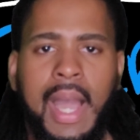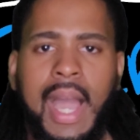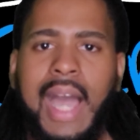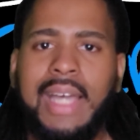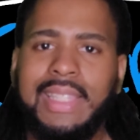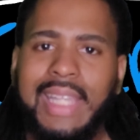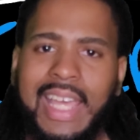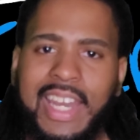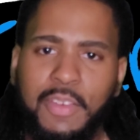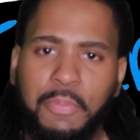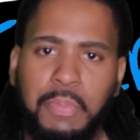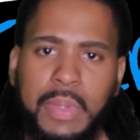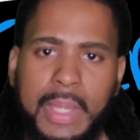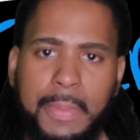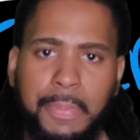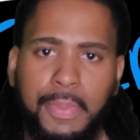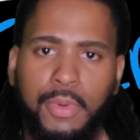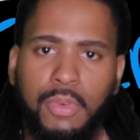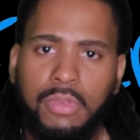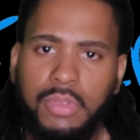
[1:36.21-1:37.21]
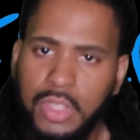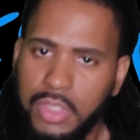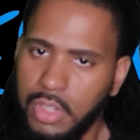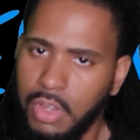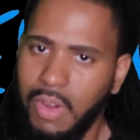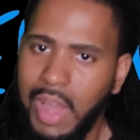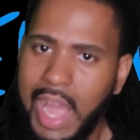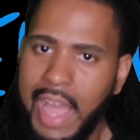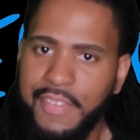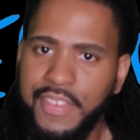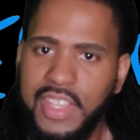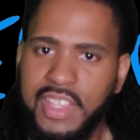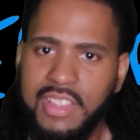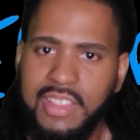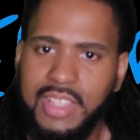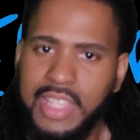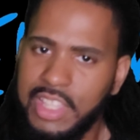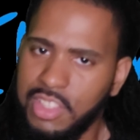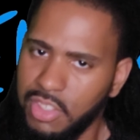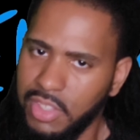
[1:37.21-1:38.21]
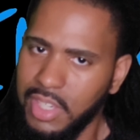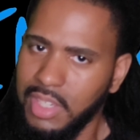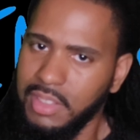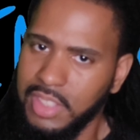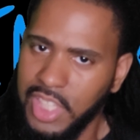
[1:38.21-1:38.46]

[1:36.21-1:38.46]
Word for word: a lot of people, you know, obviously started